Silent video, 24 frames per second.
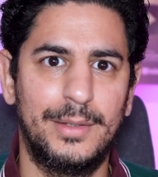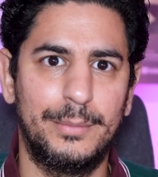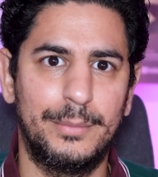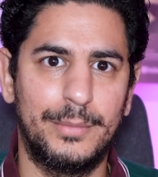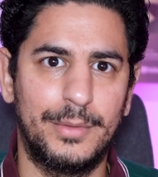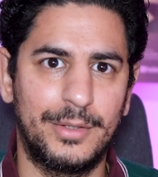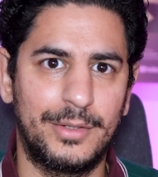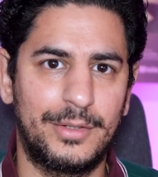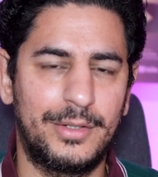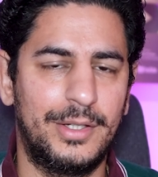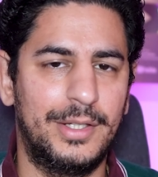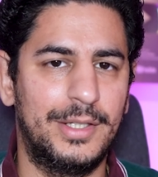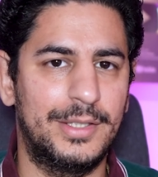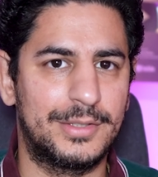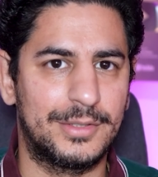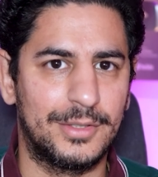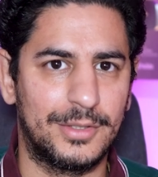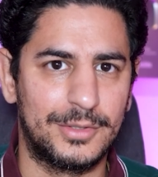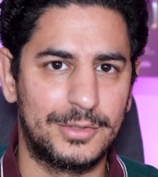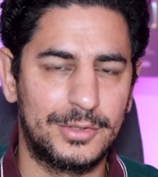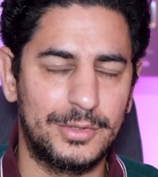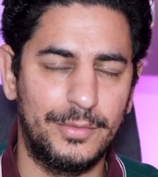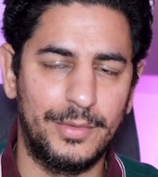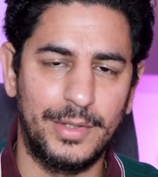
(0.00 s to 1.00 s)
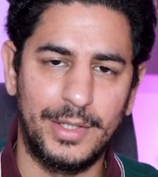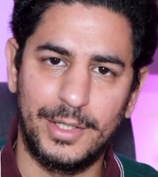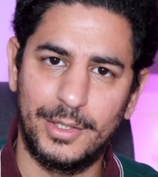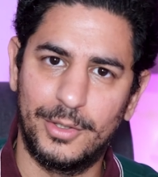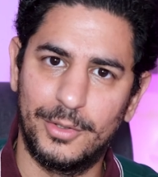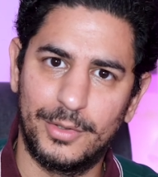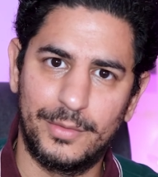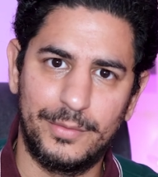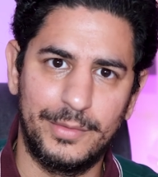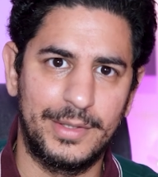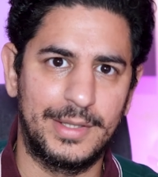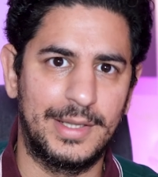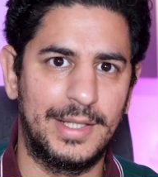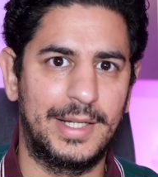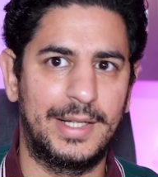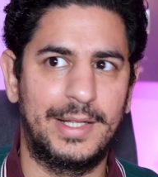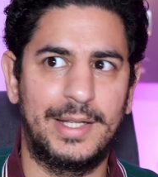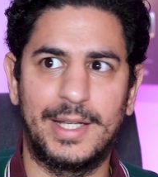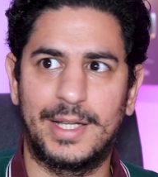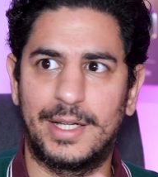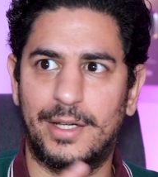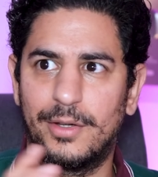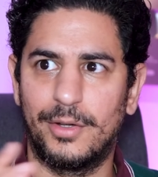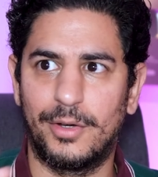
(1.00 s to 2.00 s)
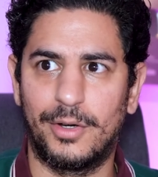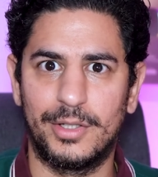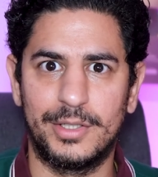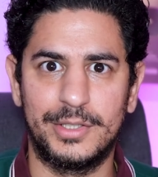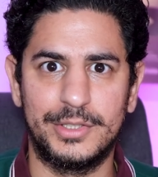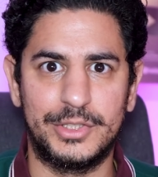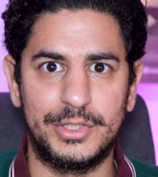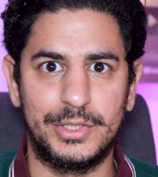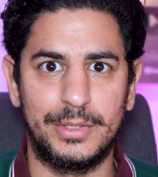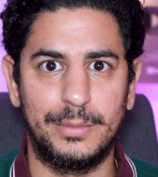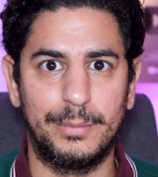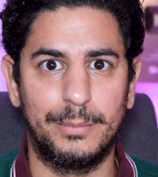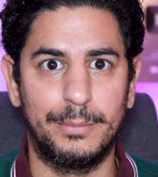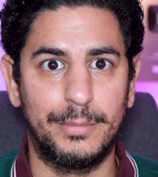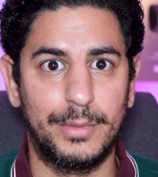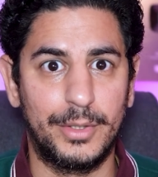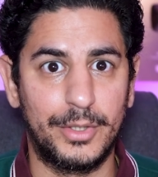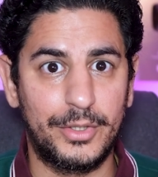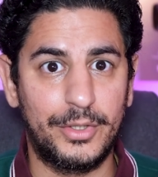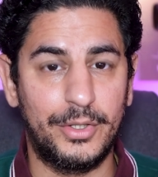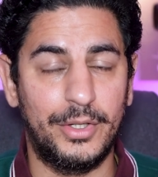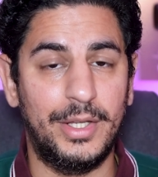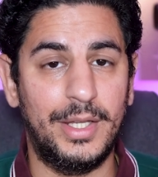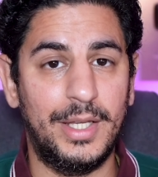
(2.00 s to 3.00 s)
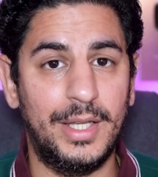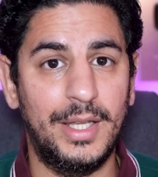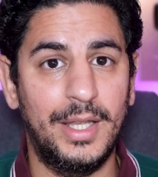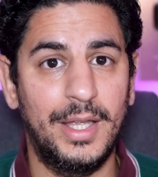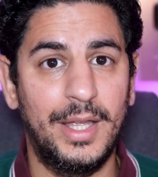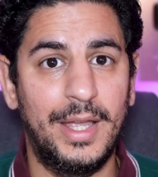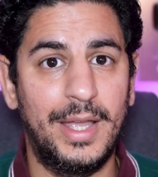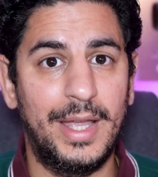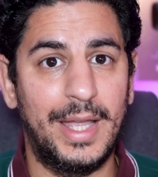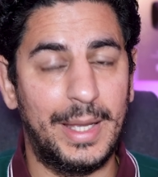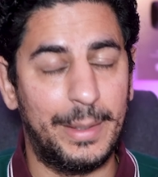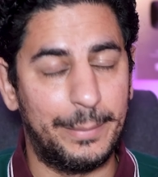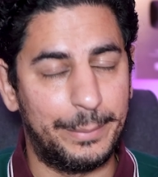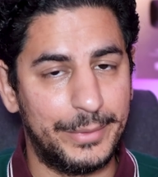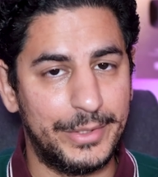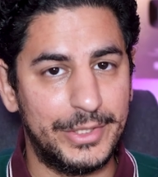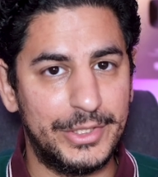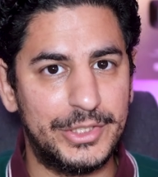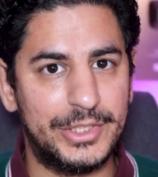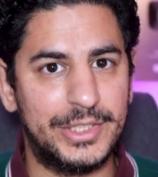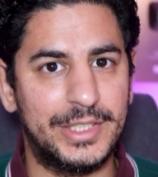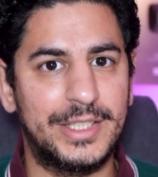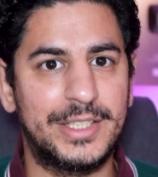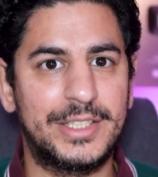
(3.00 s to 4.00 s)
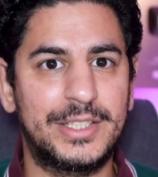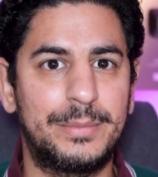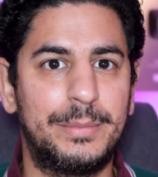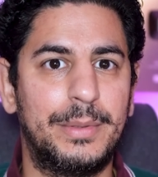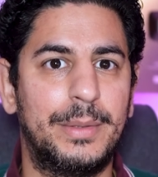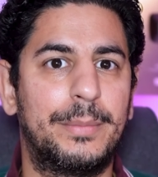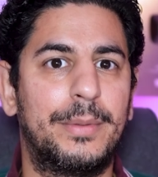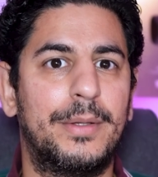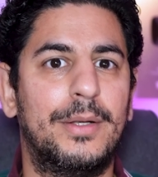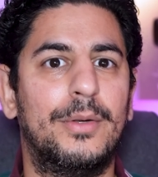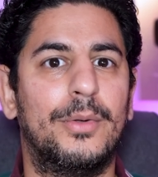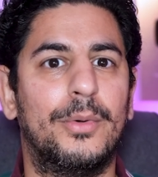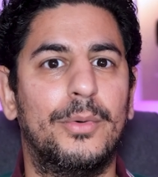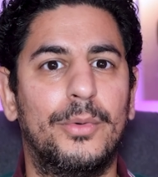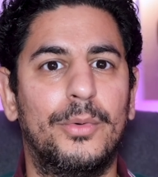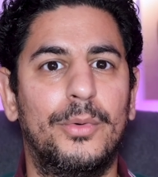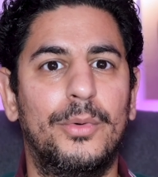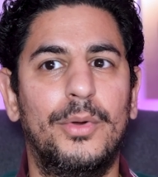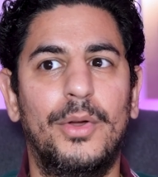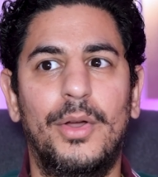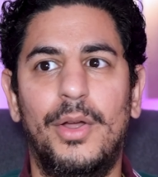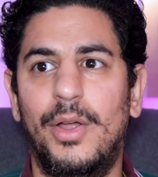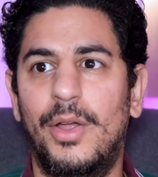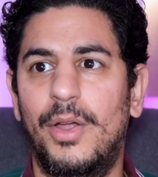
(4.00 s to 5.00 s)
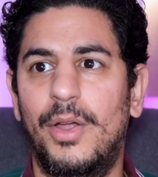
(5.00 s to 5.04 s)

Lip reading: Mercury is also very good with like technology. Mercury appreciates people who